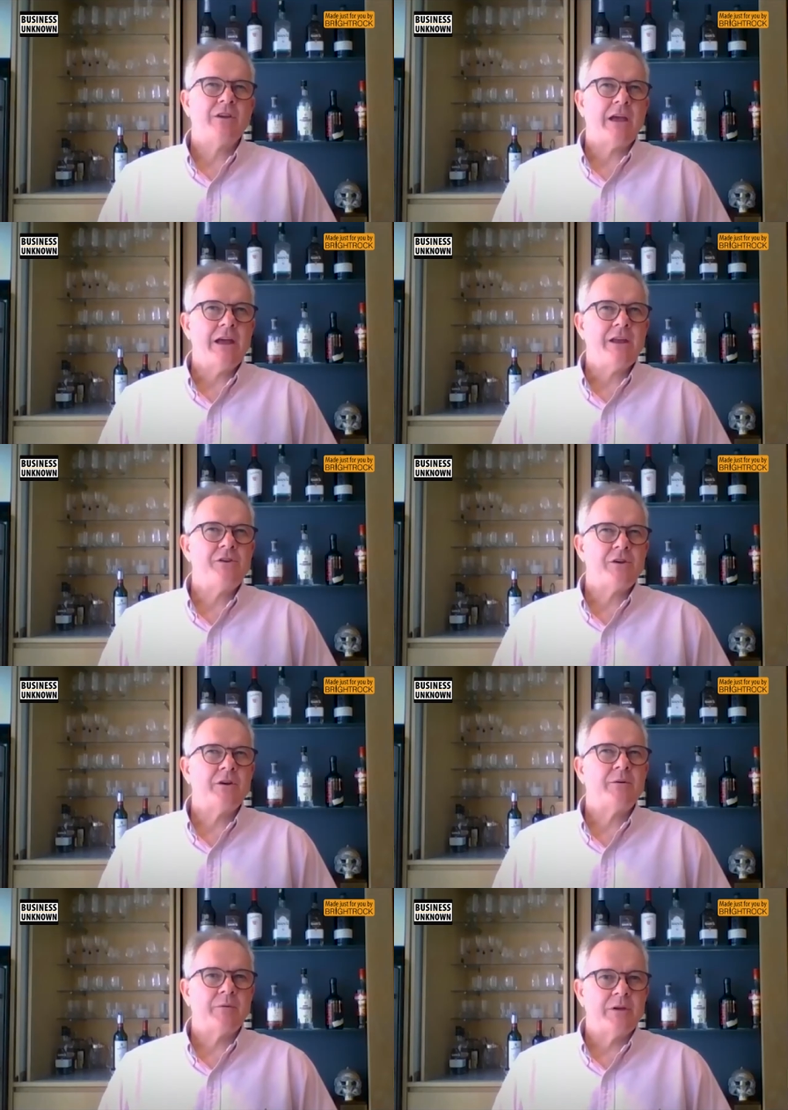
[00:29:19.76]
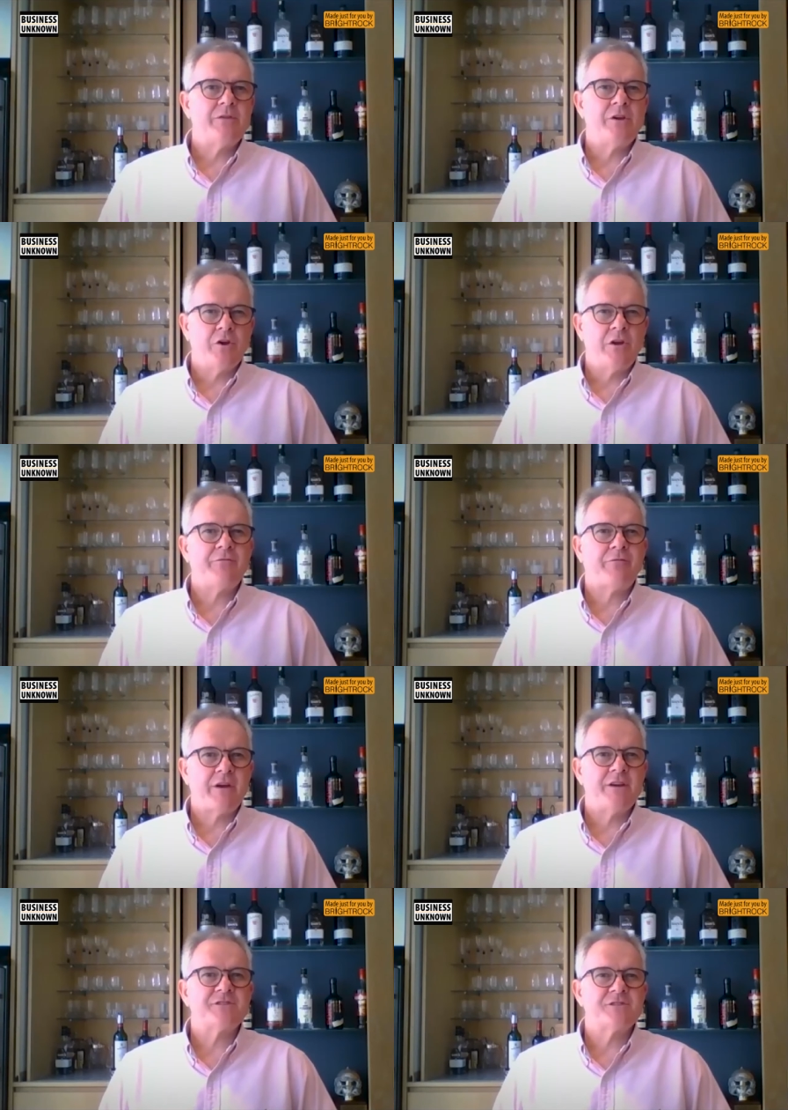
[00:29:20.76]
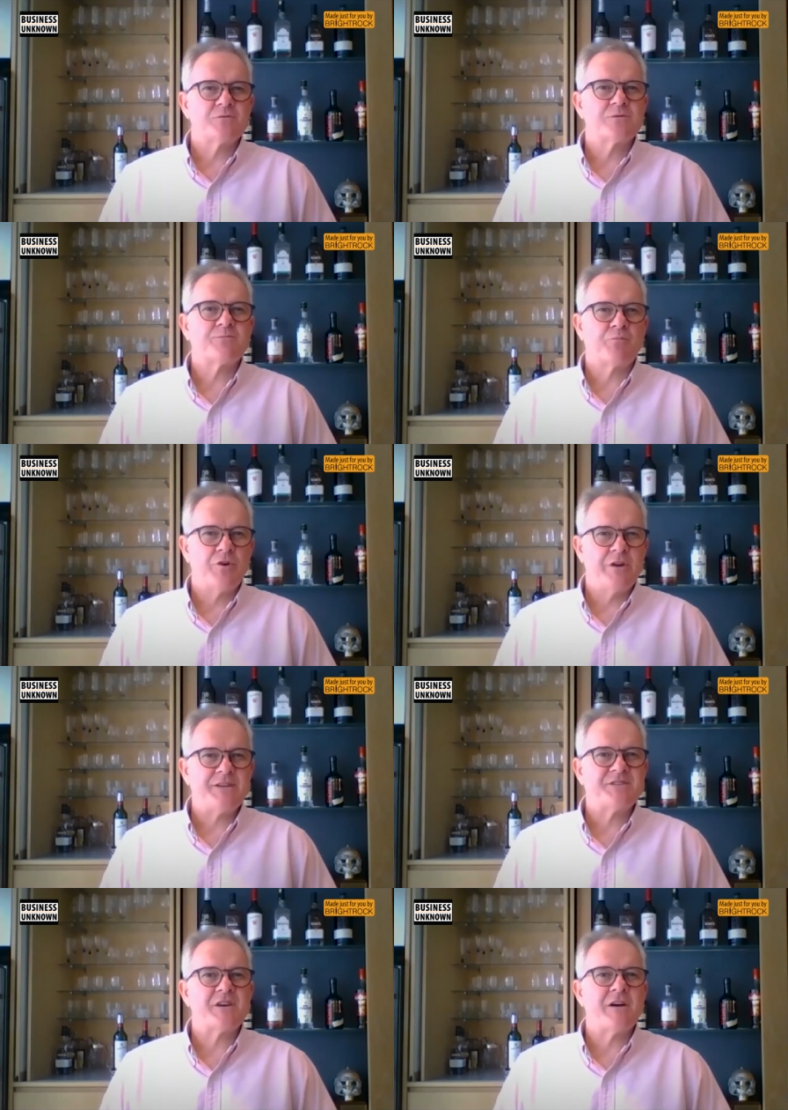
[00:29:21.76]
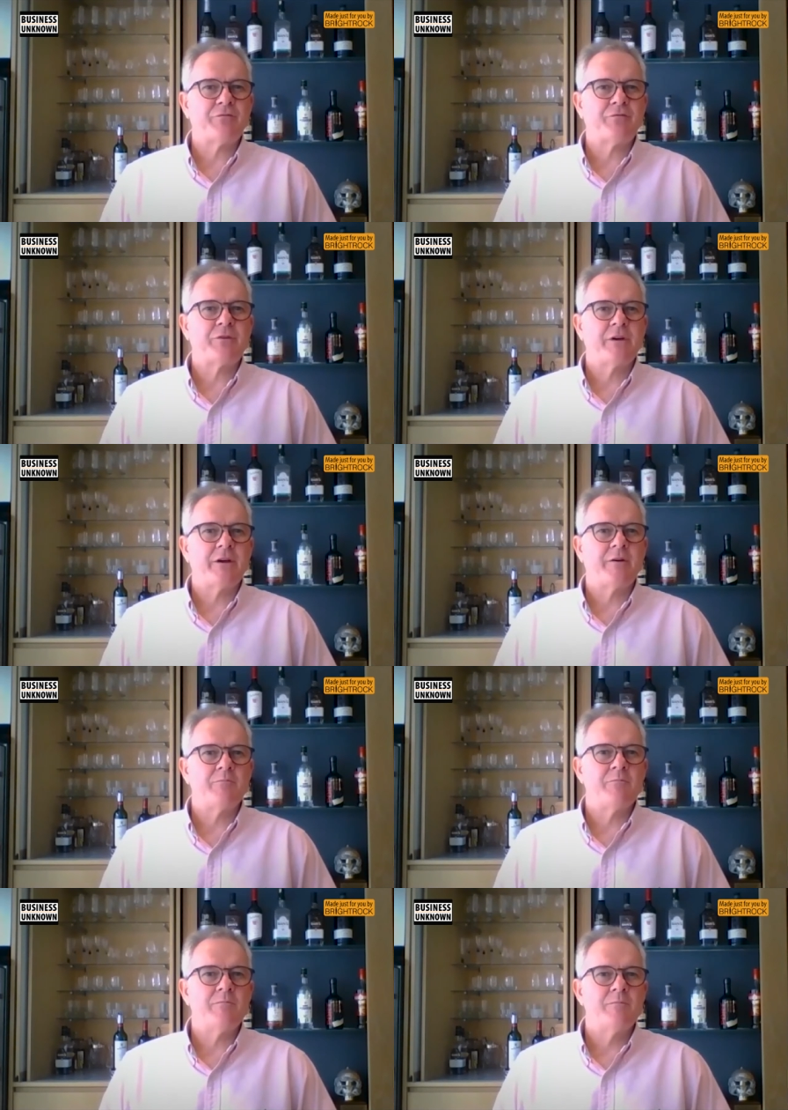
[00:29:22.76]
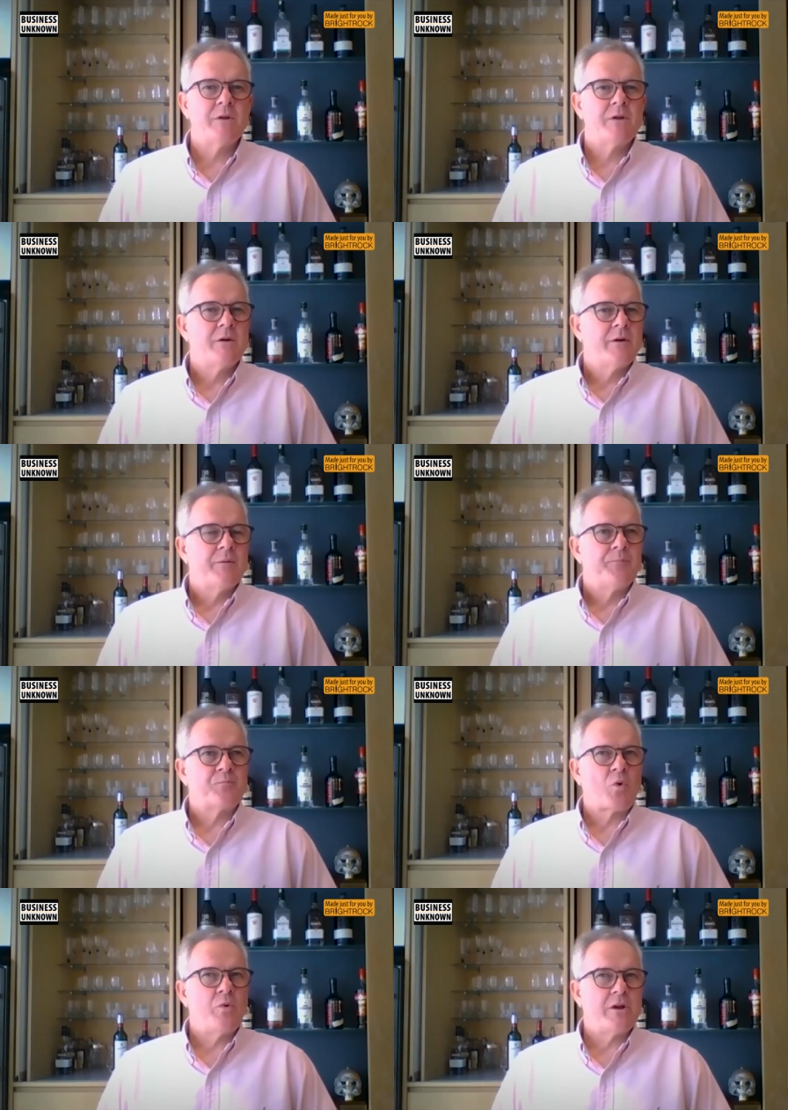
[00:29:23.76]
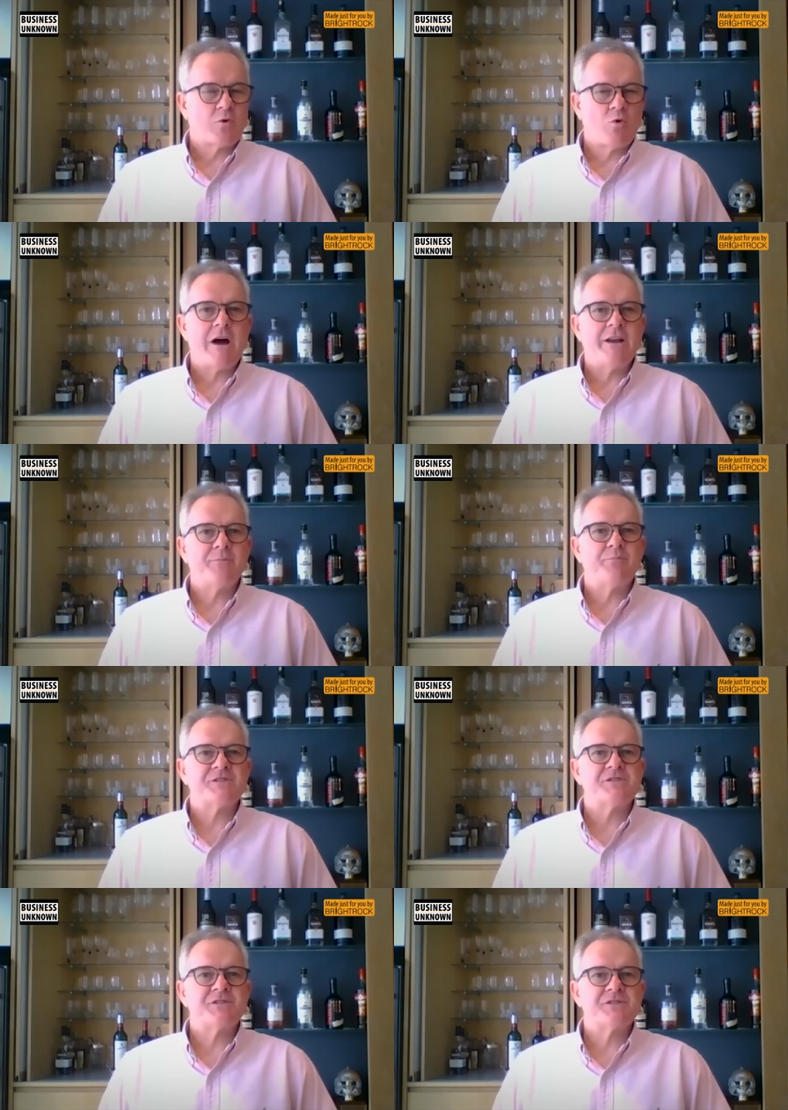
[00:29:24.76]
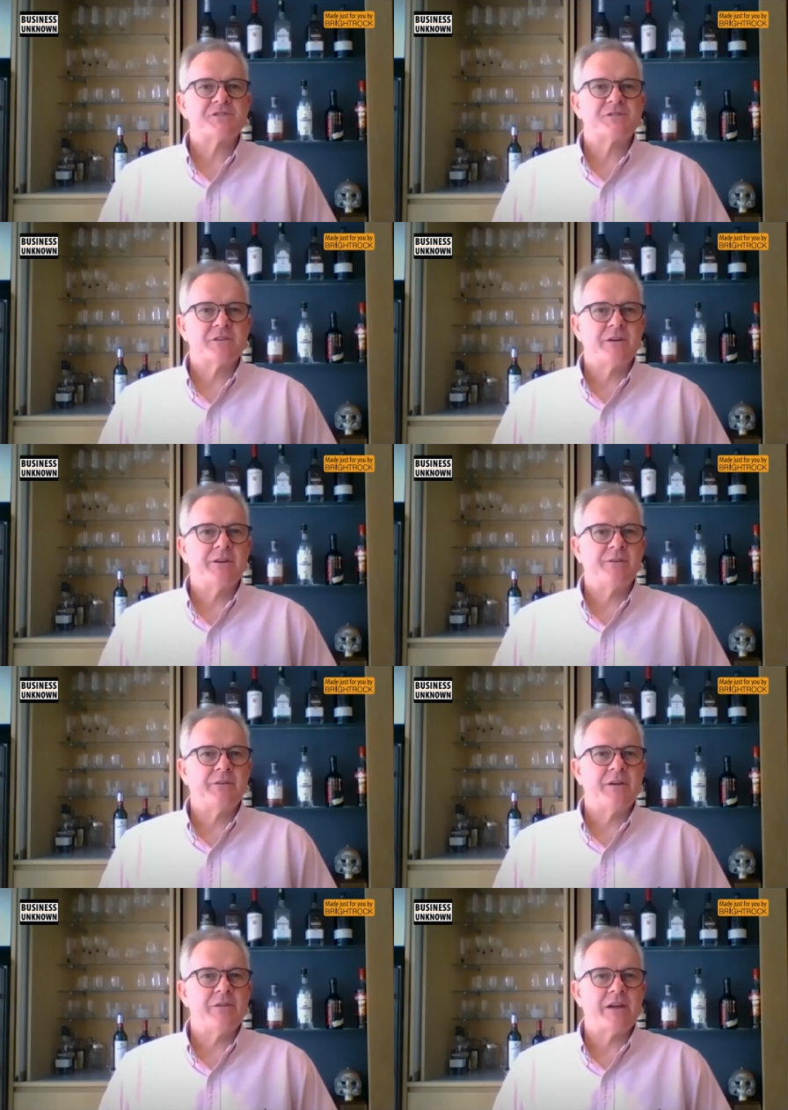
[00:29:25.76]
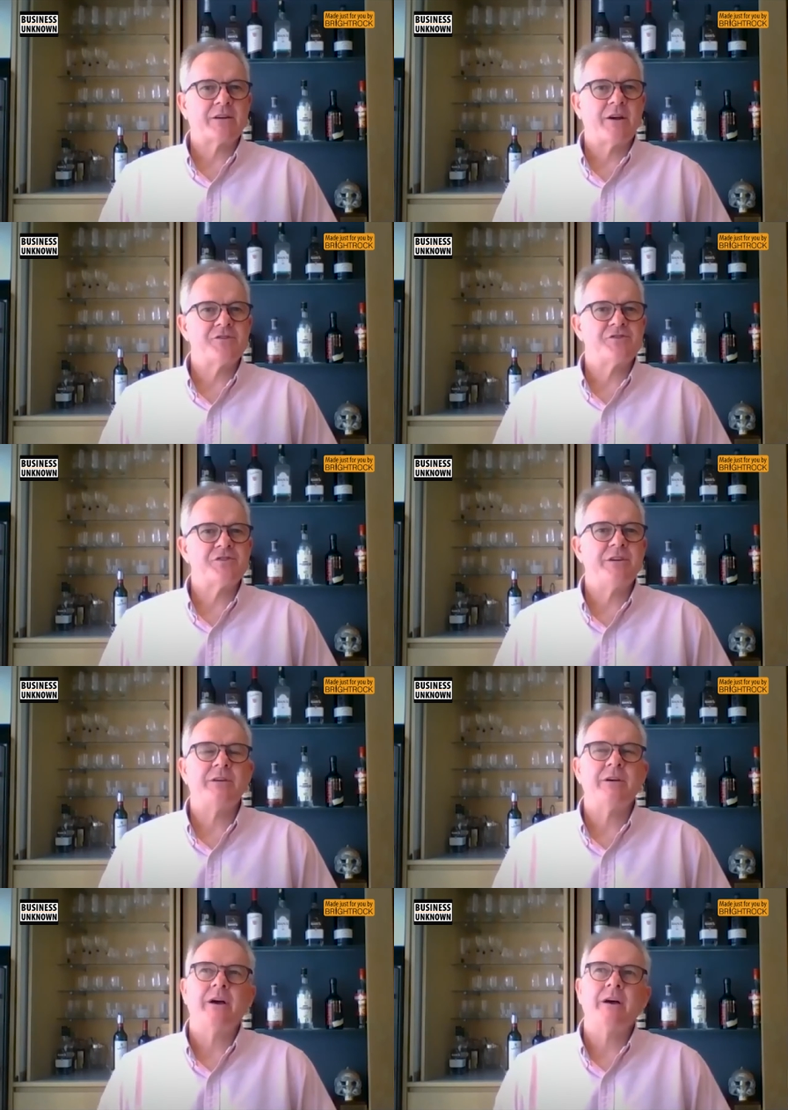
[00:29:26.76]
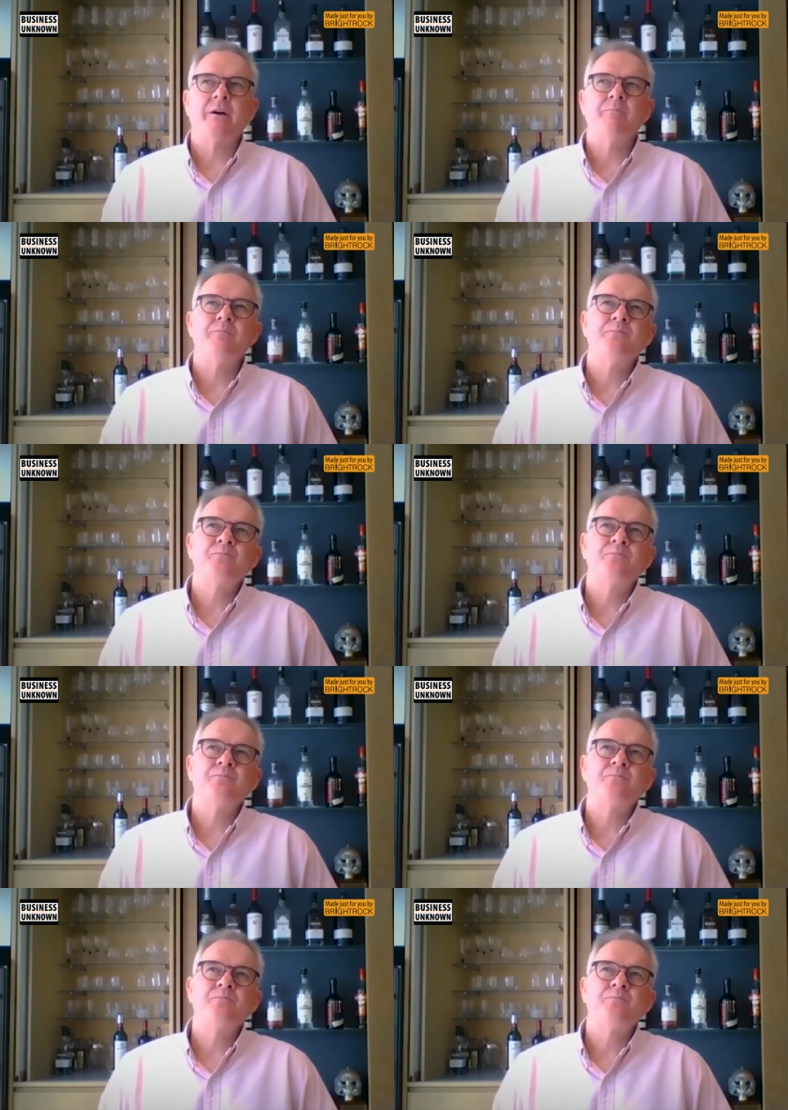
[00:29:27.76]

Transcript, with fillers: India in the early phases was pretty tough. Um, we acquired a business in, in that country. Um,